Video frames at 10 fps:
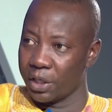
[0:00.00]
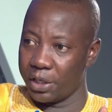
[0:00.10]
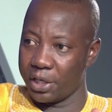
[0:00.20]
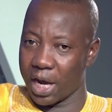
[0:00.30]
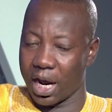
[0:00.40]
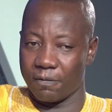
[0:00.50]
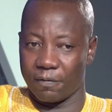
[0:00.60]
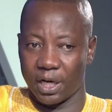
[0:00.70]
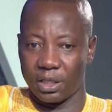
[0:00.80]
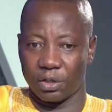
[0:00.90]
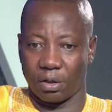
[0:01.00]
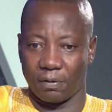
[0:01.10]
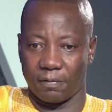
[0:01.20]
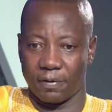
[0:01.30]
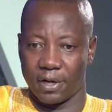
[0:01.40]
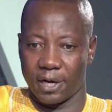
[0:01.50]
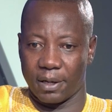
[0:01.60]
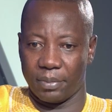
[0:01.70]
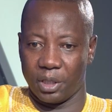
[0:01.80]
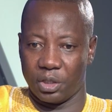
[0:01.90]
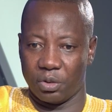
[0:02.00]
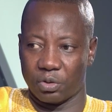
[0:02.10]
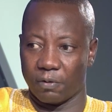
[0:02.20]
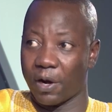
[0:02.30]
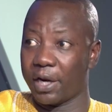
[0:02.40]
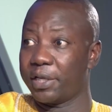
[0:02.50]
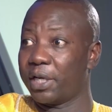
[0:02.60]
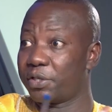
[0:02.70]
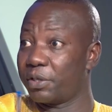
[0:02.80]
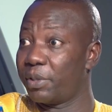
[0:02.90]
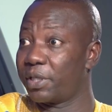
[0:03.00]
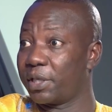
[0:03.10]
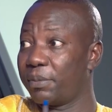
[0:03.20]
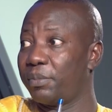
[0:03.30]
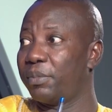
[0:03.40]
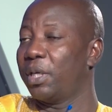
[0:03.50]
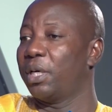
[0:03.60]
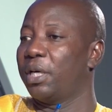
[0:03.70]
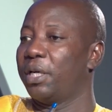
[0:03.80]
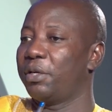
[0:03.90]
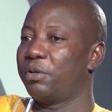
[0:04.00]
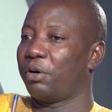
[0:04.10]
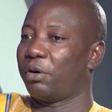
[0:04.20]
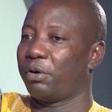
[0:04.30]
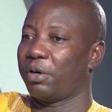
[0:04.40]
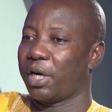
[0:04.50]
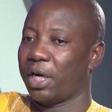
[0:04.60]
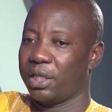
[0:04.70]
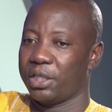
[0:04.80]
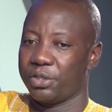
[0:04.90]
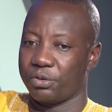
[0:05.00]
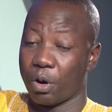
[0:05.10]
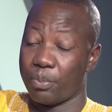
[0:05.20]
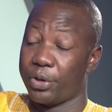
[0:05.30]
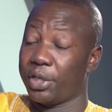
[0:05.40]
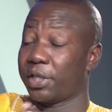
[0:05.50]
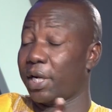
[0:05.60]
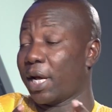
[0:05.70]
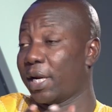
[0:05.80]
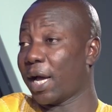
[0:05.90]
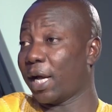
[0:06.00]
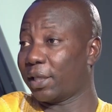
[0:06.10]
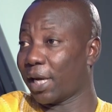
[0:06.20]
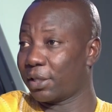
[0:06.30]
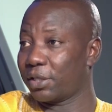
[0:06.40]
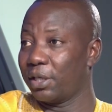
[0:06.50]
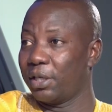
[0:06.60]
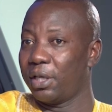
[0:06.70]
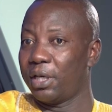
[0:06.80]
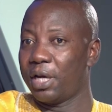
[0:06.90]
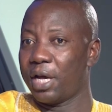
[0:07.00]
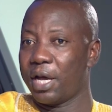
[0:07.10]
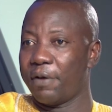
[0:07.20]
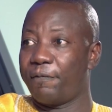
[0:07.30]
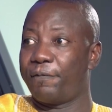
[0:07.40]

In the advent of issues of violent extremism, and robberies and other attacks, there